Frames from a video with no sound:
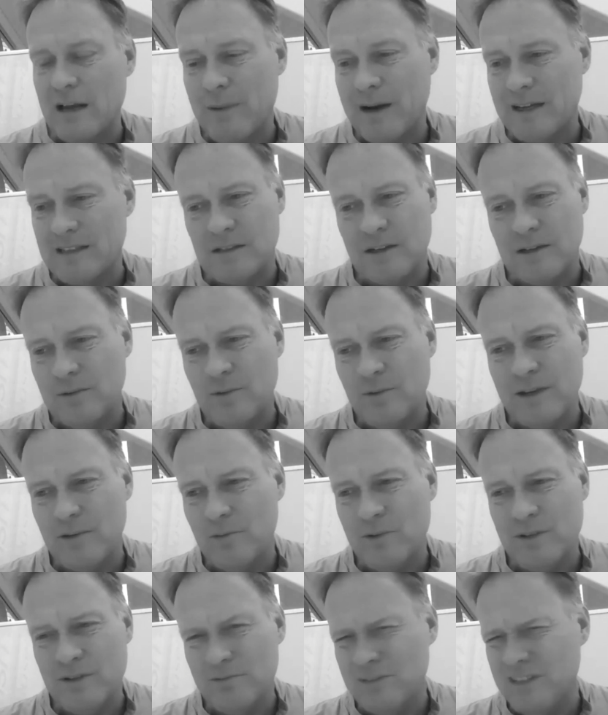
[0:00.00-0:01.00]
But
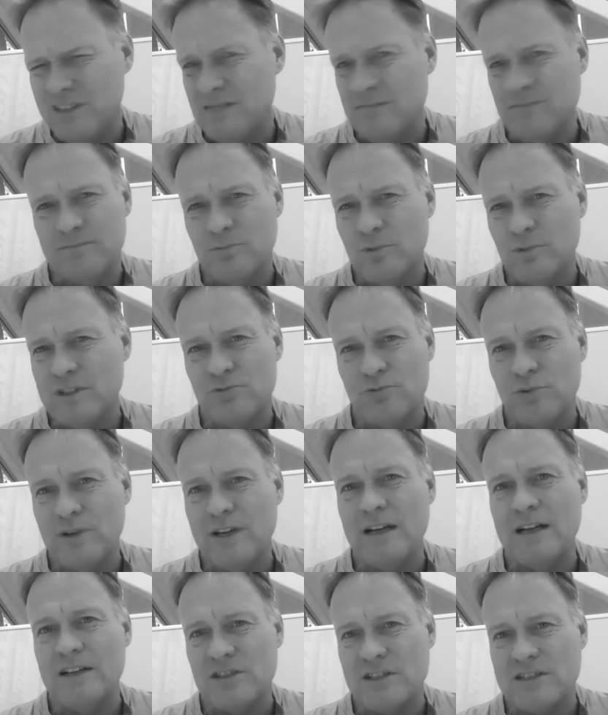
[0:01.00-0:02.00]
we
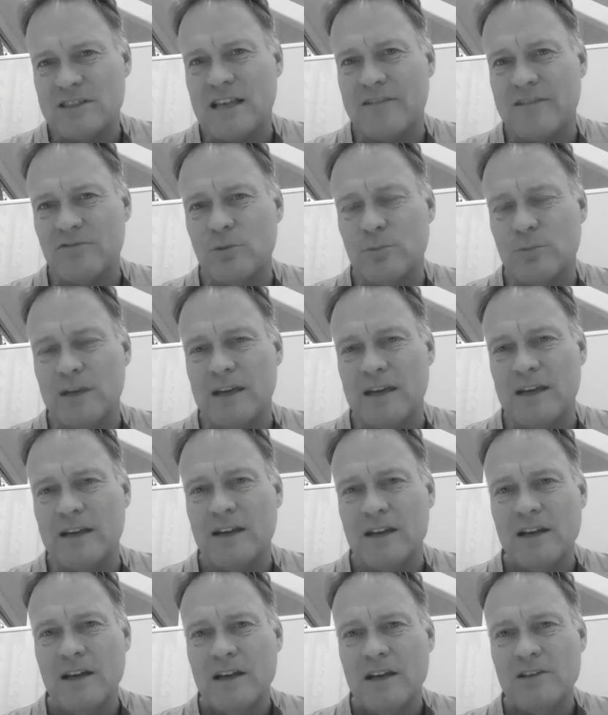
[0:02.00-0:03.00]
really just have to be
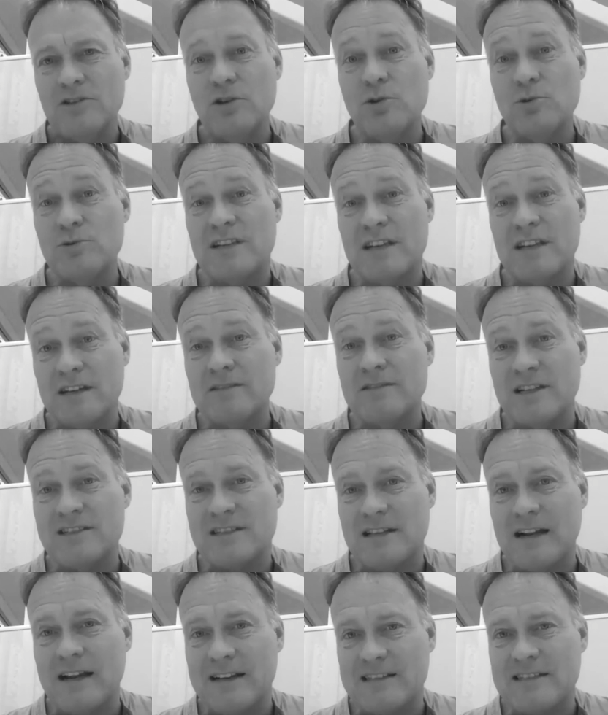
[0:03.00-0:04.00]
using,
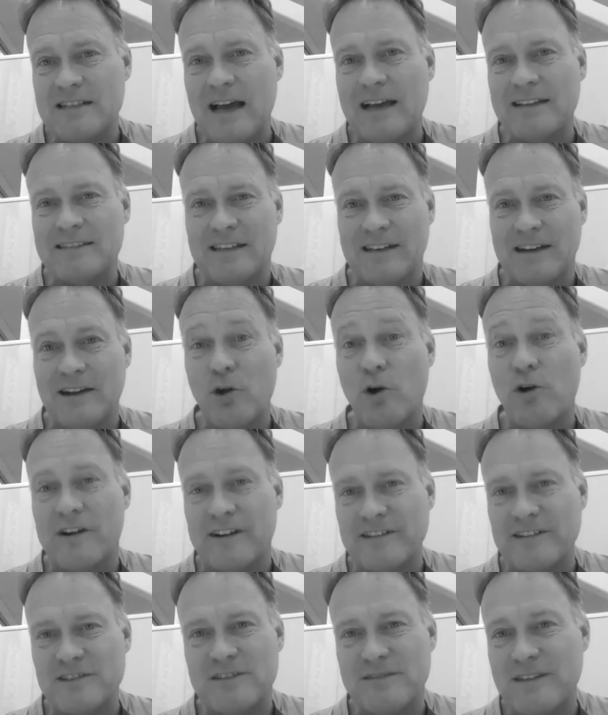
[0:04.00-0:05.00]
just like Zlatan, an
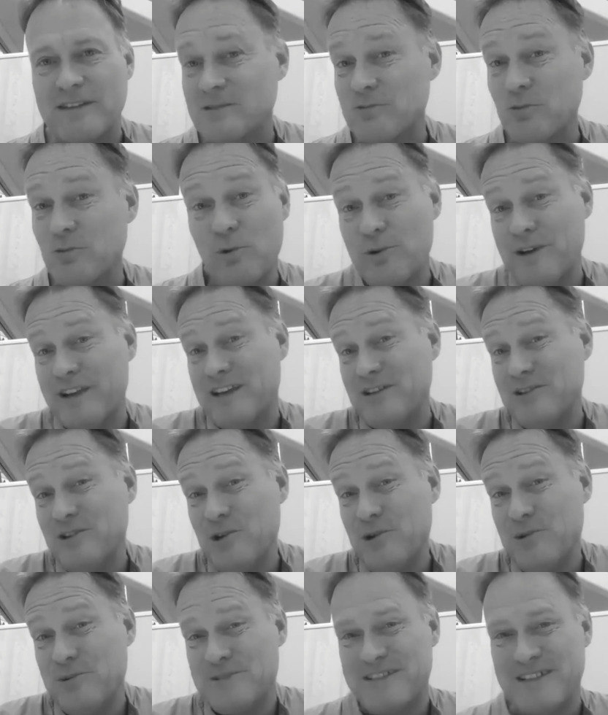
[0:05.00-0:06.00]
orange. That's what we can
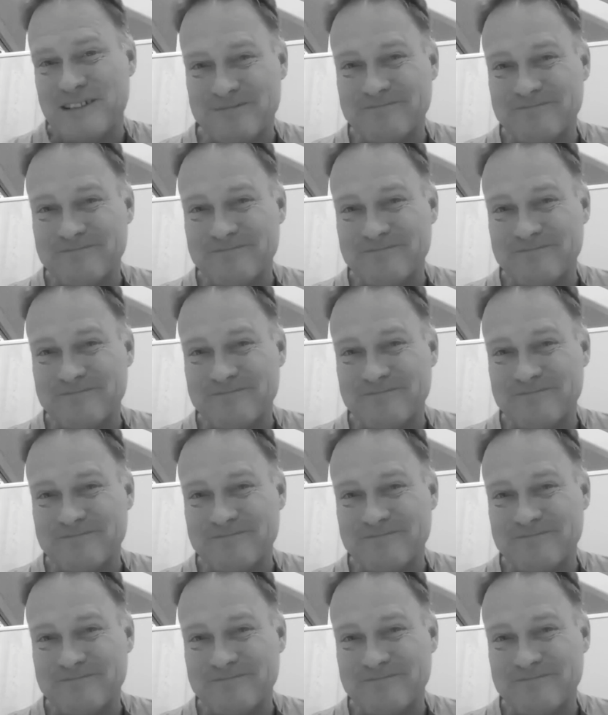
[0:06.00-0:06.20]
use.